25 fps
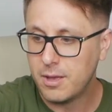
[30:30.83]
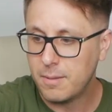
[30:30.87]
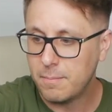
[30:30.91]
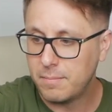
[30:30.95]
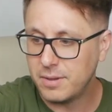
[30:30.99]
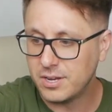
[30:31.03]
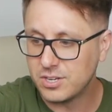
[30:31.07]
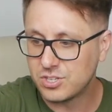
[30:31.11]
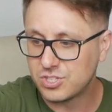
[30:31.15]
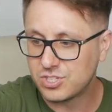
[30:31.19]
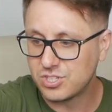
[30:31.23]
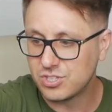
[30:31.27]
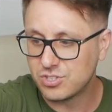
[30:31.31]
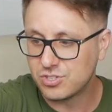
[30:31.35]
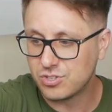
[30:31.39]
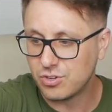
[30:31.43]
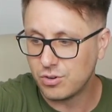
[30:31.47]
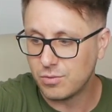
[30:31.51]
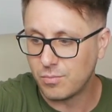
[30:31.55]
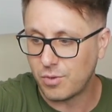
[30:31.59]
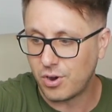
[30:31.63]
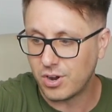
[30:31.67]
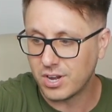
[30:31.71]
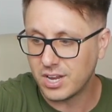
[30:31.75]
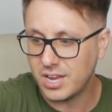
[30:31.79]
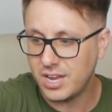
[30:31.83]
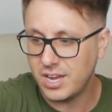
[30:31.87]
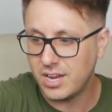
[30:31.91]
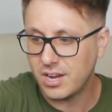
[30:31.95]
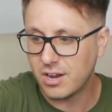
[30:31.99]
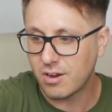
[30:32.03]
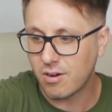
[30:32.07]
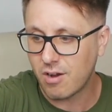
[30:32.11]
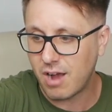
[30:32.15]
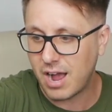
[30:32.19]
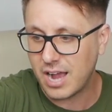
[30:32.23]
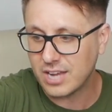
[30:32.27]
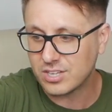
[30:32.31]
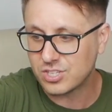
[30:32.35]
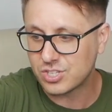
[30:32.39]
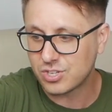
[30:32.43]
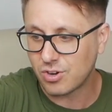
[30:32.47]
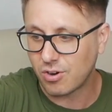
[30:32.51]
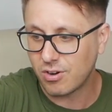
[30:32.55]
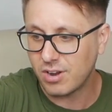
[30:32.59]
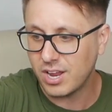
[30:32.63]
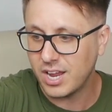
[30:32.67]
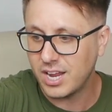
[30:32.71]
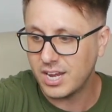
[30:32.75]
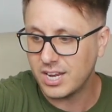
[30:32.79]
Pinch to zoom on here, I
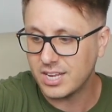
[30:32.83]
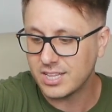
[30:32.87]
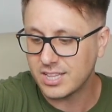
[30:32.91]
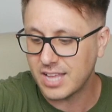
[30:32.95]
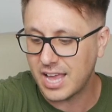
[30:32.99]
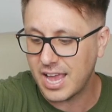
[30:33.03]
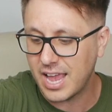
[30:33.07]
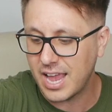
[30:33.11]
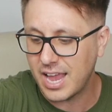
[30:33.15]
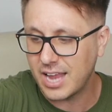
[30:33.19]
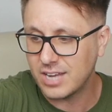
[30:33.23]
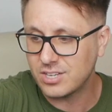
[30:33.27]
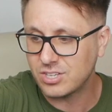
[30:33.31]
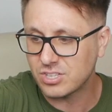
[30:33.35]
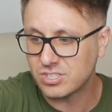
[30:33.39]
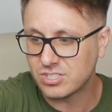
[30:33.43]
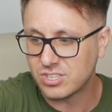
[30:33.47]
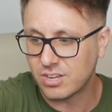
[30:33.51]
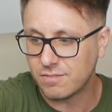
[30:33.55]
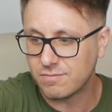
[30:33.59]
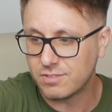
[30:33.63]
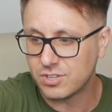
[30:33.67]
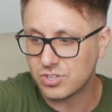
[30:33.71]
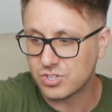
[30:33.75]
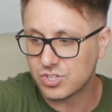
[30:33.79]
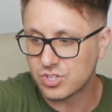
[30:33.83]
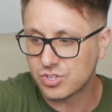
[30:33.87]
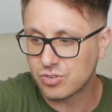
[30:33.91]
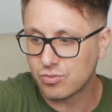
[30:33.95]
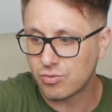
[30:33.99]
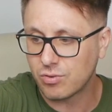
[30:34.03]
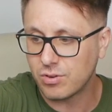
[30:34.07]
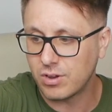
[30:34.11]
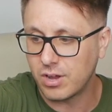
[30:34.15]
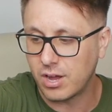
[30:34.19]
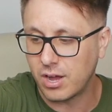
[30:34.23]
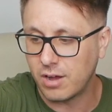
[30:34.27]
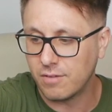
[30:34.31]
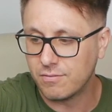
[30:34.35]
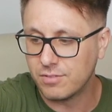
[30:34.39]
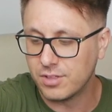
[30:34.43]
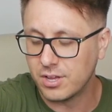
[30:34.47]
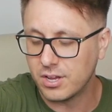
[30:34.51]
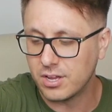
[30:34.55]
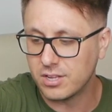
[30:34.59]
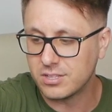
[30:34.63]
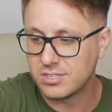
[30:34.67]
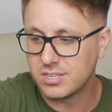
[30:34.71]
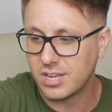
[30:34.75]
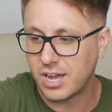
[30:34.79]
start hitting the edges of the screen of
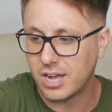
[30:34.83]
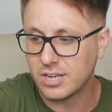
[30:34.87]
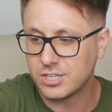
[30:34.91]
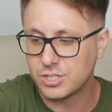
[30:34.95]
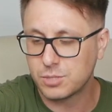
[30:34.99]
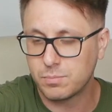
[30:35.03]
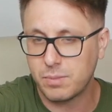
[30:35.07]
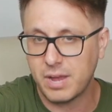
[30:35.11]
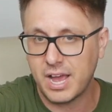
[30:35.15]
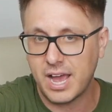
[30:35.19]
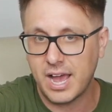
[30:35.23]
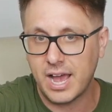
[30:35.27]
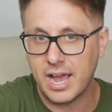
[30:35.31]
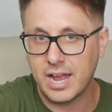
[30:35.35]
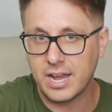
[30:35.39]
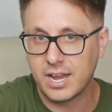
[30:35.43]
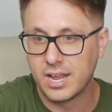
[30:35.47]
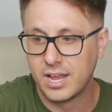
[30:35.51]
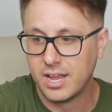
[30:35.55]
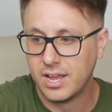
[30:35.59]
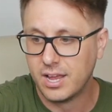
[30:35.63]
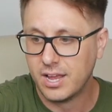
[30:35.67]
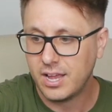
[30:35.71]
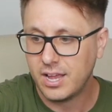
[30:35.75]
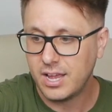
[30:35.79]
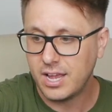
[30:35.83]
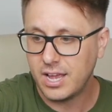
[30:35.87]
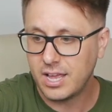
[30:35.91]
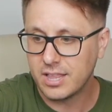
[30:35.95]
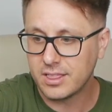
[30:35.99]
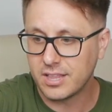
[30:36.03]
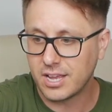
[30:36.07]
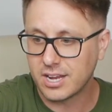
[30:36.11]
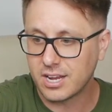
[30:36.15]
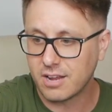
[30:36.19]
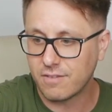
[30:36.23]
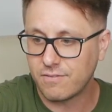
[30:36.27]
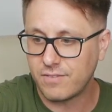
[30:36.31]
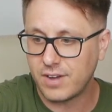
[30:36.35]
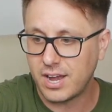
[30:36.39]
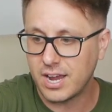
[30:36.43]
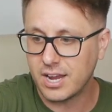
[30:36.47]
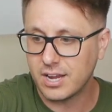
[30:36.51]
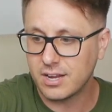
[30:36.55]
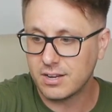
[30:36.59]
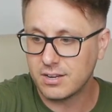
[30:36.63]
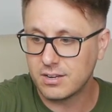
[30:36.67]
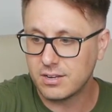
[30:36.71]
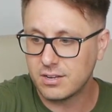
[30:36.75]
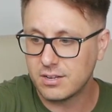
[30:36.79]
the touchpad, and like if
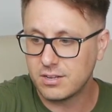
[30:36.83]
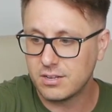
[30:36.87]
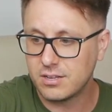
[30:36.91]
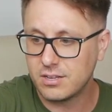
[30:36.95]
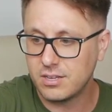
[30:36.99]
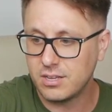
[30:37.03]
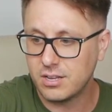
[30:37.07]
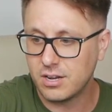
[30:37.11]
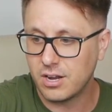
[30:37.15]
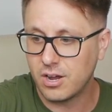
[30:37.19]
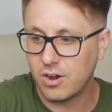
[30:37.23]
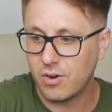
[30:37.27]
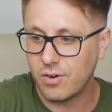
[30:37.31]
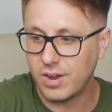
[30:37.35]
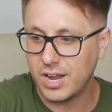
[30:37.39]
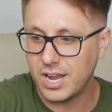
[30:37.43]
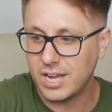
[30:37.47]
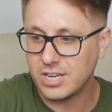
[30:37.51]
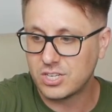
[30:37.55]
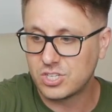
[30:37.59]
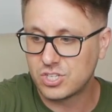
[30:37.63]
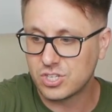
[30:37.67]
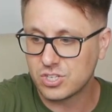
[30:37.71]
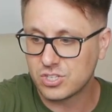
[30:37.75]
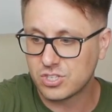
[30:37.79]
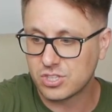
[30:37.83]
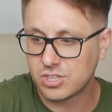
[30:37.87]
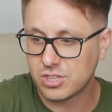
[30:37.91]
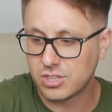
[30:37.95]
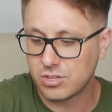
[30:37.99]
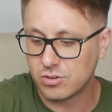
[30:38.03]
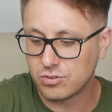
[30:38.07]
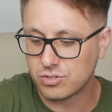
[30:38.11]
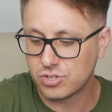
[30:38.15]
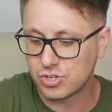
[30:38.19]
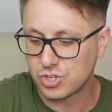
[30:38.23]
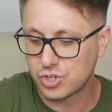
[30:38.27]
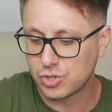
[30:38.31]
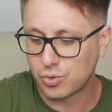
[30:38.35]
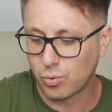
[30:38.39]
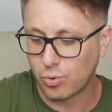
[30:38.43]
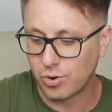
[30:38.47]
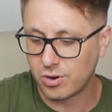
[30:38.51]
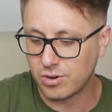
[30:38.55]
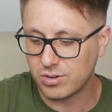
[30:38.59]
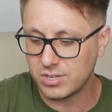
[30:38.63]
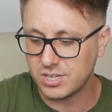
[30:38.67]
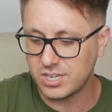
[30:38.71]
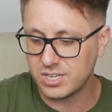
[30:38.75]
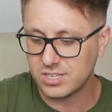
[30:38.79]
I, you know, it's just there's a
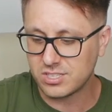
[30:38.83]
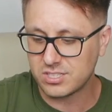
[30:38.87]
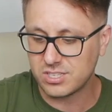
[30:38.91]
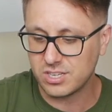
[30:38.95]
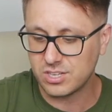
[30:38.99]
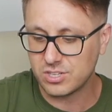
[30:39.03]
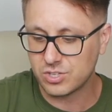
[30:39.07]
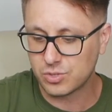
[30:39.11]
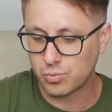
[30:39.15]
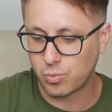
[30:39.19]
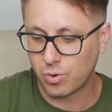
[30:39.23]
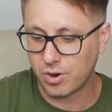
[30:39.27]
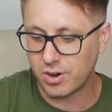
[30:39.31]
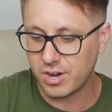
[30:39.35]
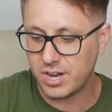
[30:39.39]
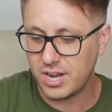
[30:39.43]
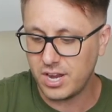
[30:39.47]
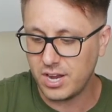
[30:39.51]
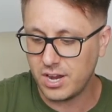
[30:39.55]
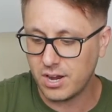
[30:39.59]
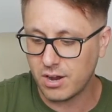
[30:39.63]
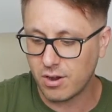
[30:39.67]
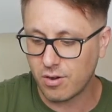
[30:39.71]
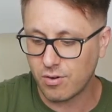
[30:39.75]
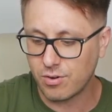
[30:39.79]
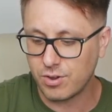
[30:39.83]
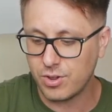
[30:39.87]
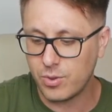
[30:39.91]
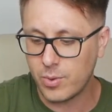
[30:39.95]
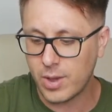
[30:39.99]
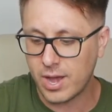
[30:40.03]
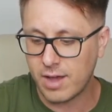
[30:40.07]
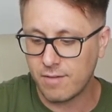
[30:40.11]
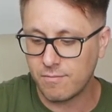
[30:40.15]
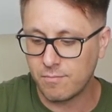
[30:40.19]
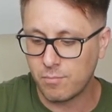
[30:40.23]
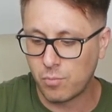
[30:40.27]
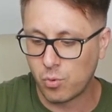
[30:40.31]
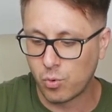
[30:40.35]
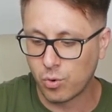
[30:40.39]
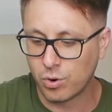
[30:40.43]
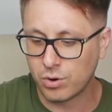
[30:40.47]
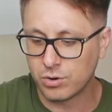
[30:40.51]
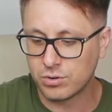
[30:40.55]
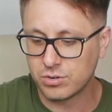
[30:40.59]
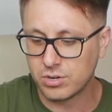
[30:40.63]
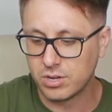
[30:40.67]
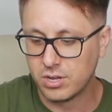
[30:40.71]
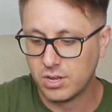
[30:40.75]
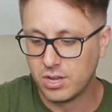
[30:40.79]
shorter distance, where here you have
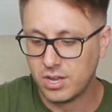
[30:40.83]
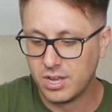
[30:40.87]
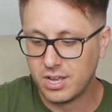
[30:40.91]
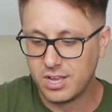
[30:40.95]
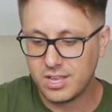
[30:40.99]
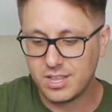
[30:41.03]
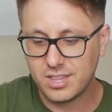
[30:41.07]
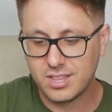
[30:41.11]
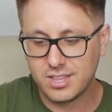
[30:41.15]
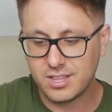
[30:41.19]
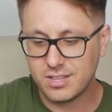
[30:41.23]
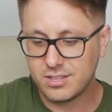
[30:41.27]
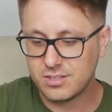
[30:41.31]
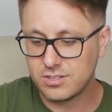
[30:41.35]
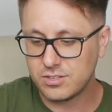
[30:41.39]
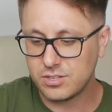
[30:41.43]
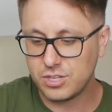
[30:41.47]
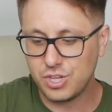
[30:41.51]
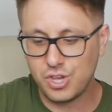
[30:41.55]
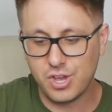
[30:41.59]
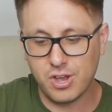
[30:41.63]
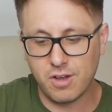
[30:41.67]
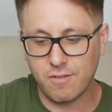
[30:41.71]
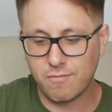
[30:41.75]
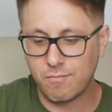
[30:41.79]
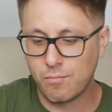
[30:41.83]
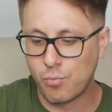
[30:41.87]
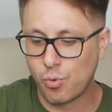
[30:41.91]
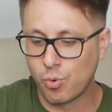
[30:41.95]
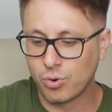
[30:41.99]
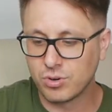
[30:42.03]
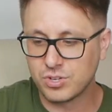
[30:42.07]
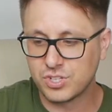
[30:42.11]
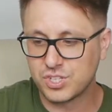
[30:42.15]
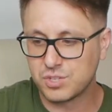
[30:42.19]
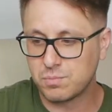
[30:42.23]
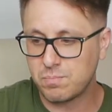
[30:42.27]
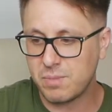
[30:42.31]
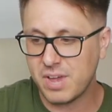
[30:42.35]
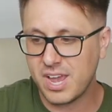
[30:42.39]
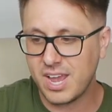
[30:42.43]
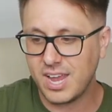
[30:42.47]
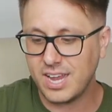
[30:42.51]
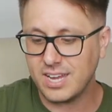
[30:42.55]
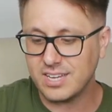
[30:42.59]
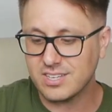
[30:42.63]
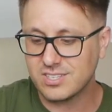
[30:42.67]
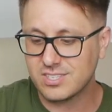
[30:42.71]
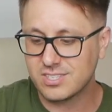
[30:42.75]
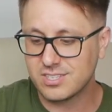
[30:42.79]
more
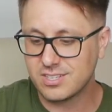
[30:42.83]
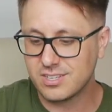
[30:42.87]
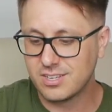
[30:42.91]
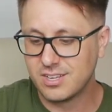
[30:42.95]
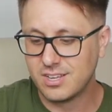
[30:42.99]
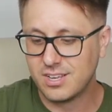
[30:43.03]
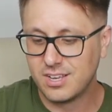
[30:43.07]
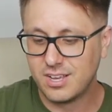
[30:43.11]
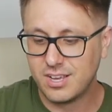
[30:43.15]
space.